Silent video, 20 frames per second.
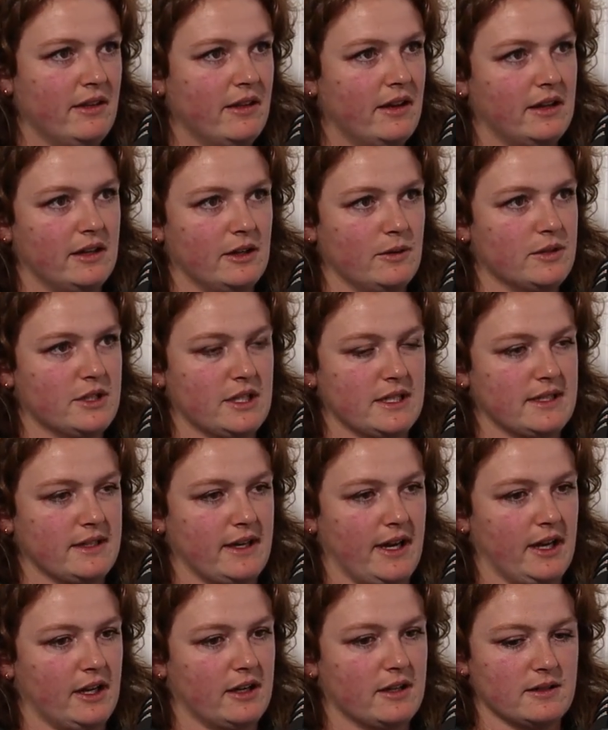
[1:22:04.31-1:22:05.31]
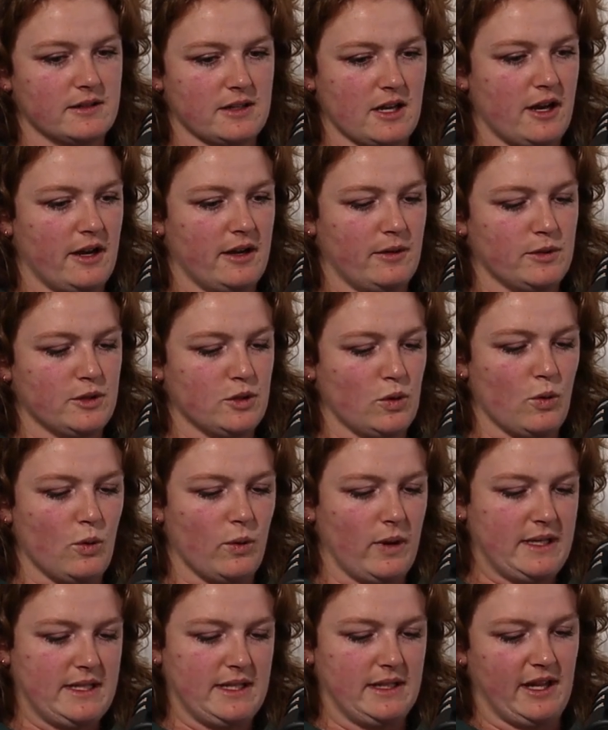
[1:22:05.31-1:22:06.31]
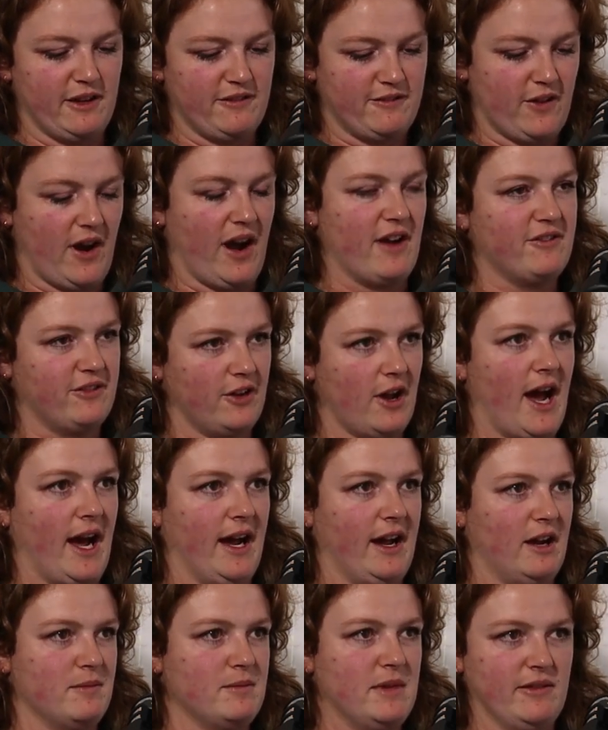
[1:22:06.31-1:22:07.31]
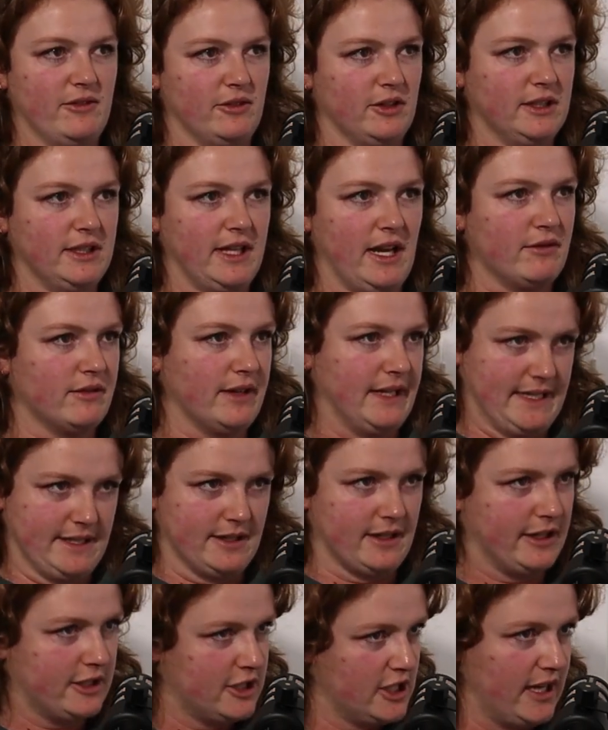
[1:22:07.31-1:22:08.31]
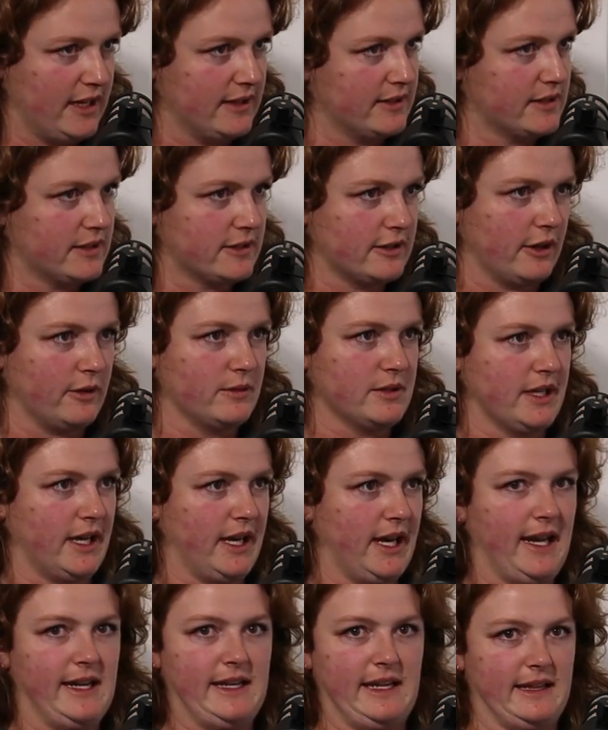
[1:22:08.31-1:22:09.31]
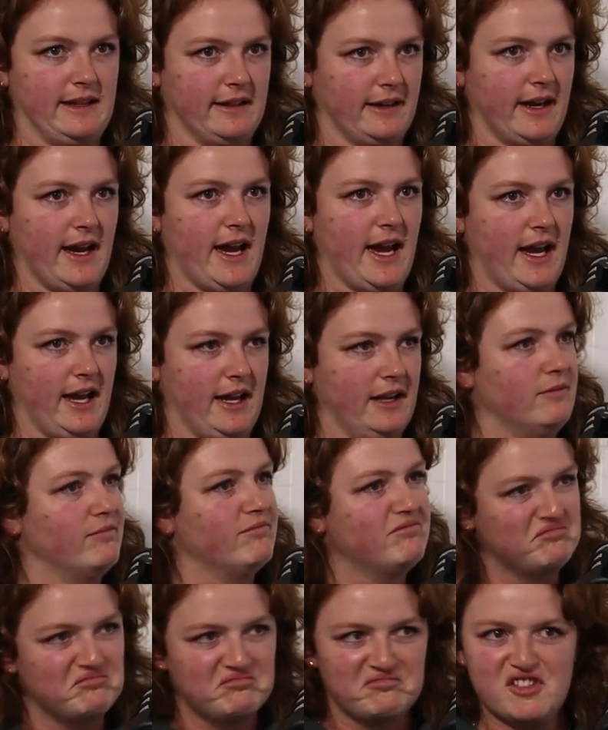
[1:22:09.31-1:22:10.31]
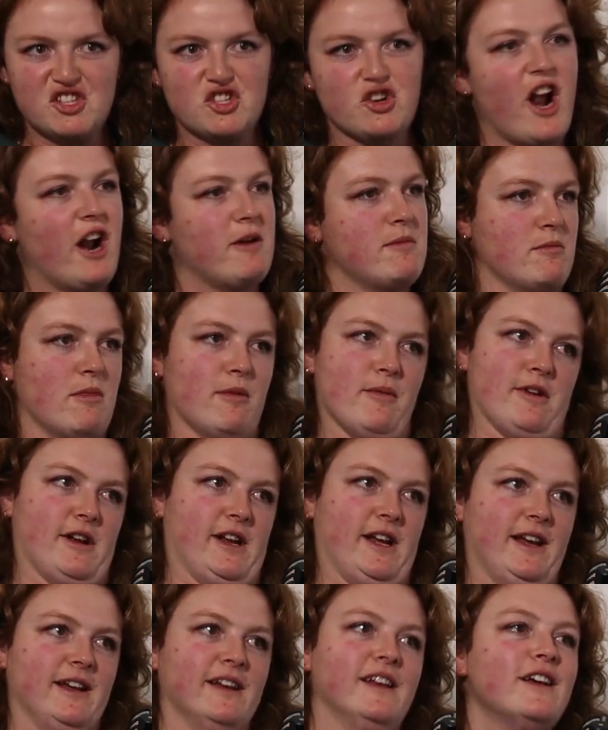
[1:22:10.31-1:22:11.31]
And it was just like, because I was always in that fight-flight, I'm never in that rest-digest. So it was like anything I ate, straight up in my body.